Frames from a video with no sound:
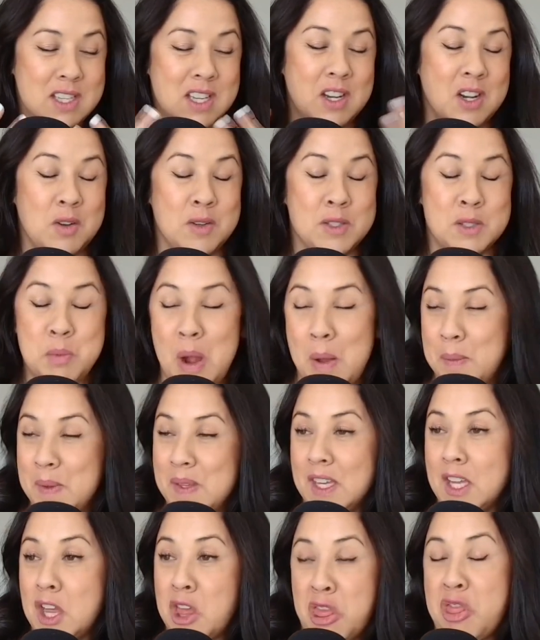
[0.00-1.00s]
It's probably
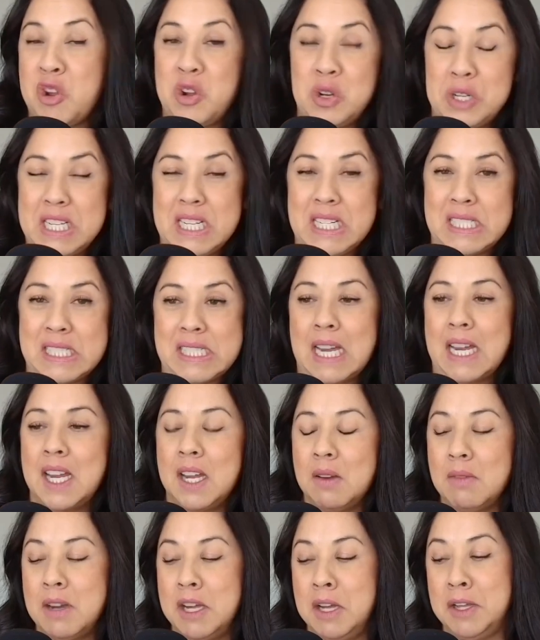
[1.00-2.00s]
like a
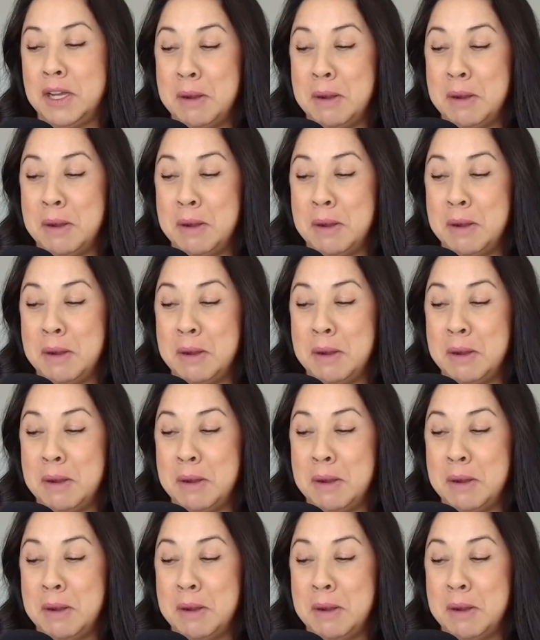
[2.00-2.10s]
13-second reel.